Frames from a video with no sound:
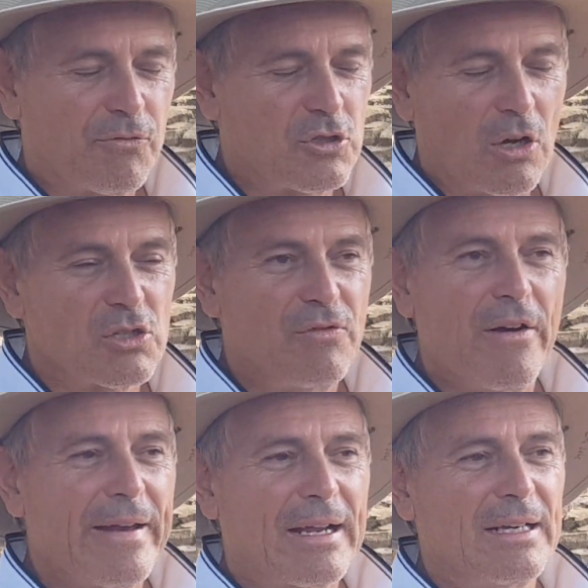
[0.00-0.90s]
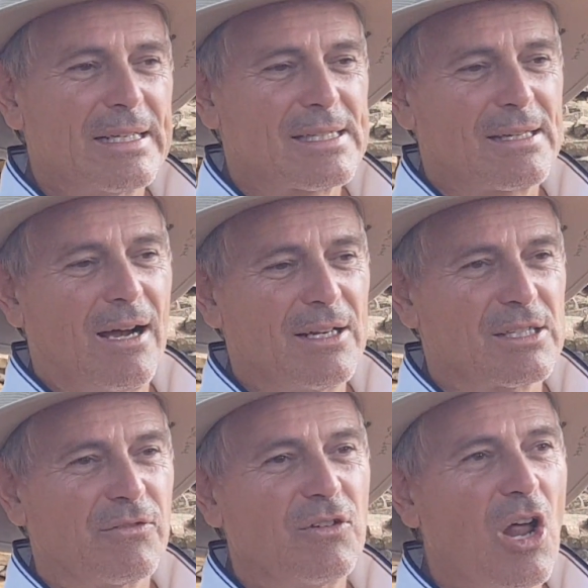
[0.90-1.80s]
shows very clear signs
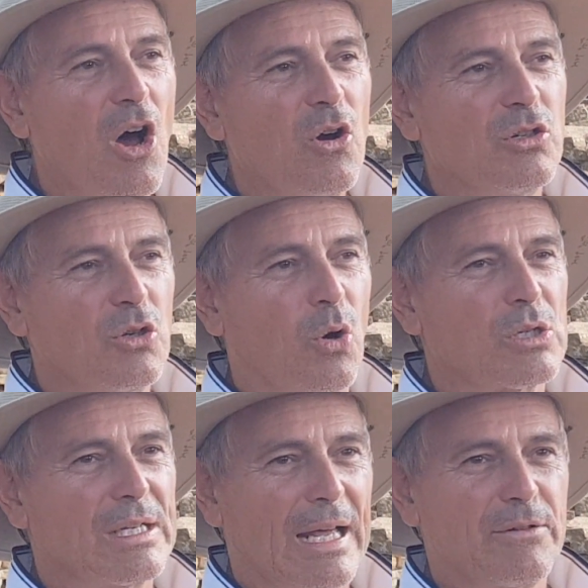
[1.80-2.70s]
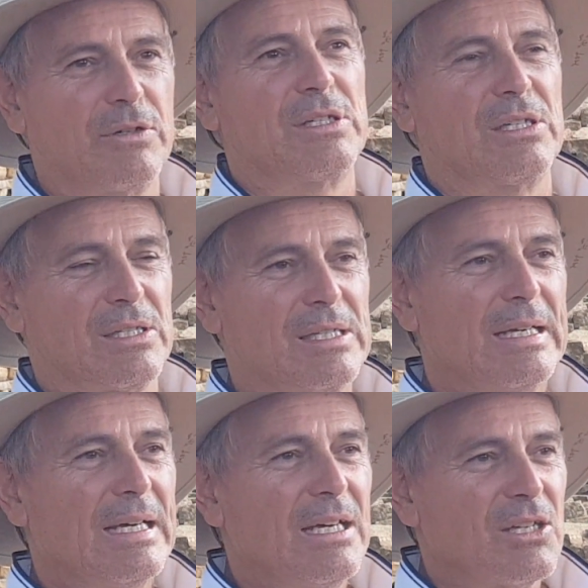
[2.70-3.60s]
of no doors and entrances.
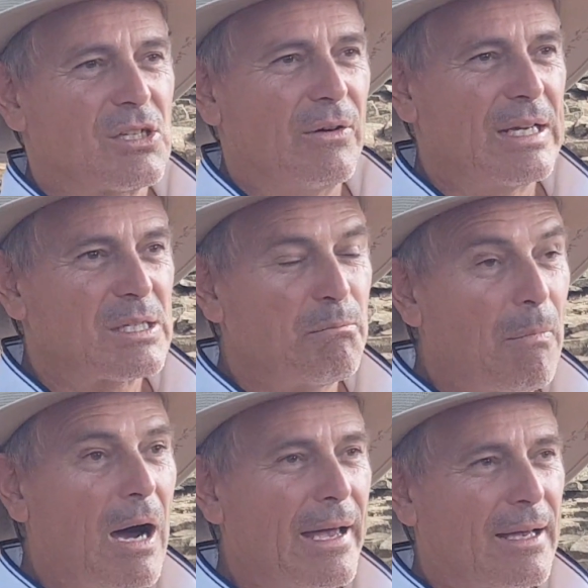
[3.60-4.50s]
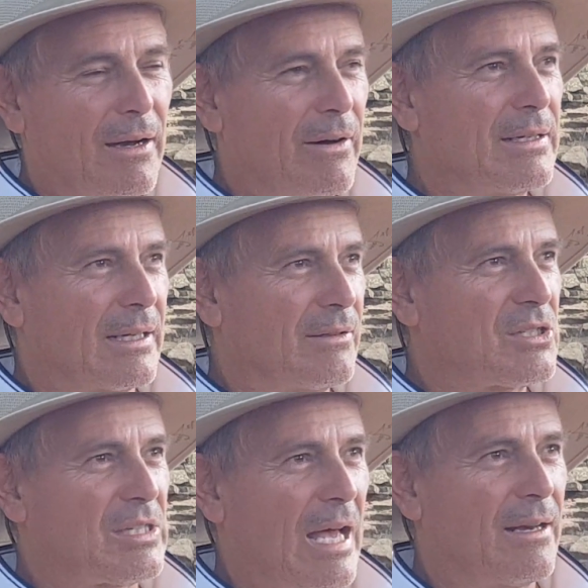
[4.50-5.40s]
So it is my current
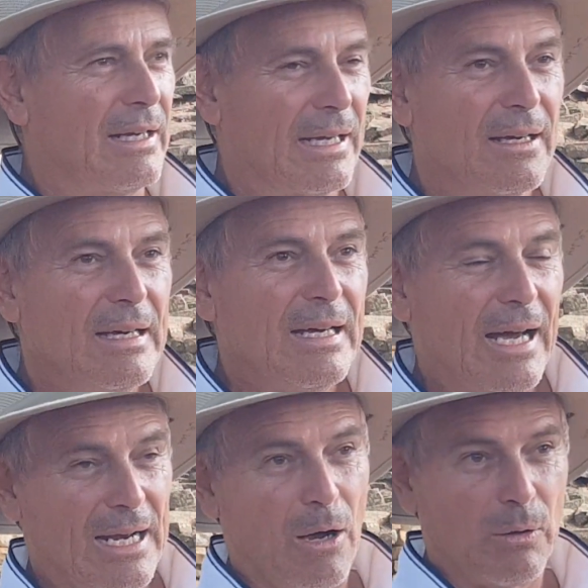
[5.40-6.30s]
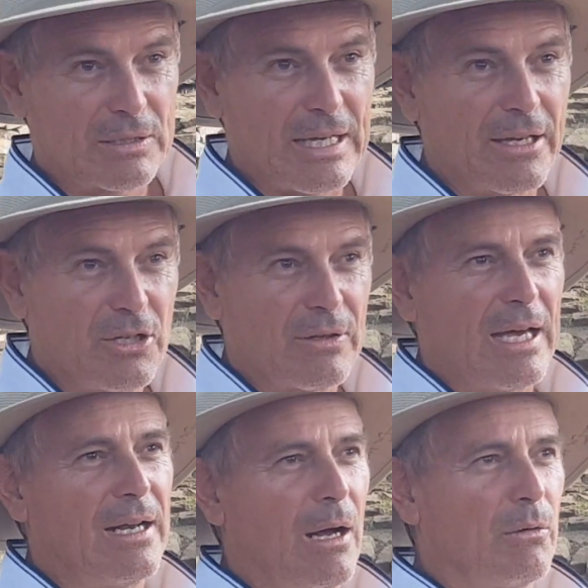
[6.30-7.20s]
understanding, and I will take you
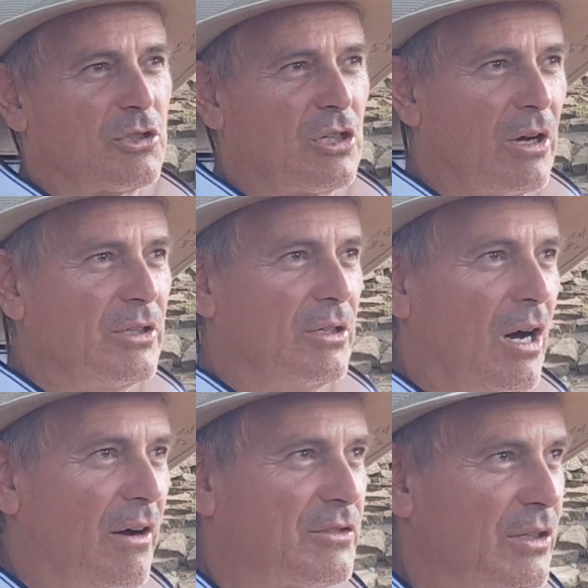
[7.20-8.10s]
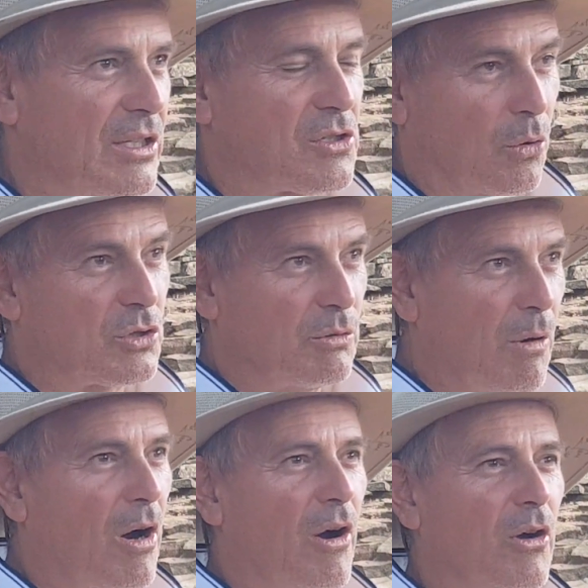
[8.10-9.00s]
there and I will show you after this or
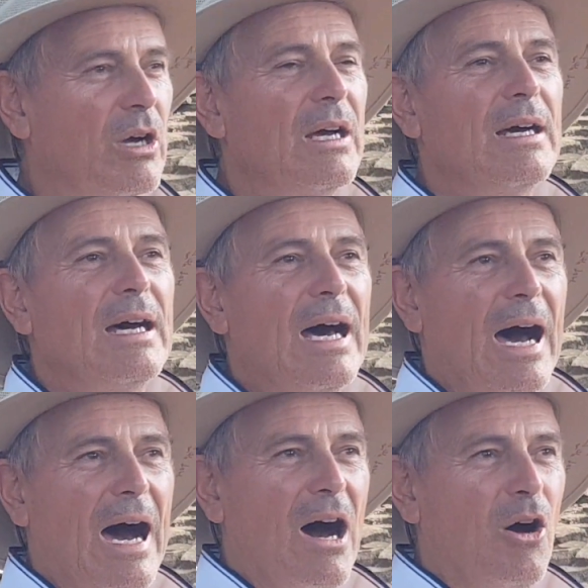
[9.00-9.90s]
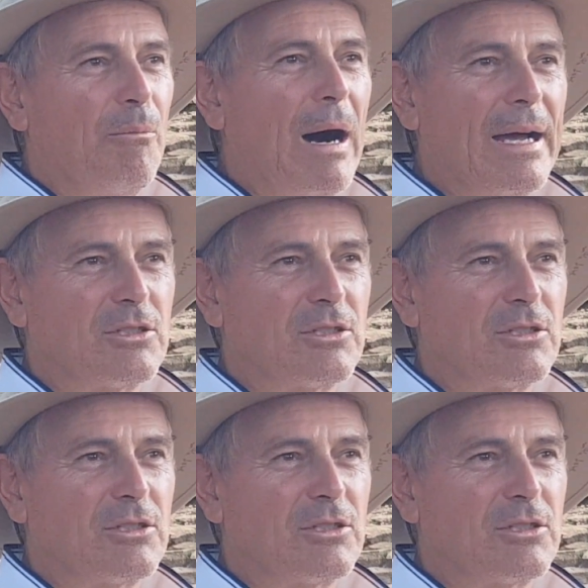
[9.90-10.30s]
tomorrow how my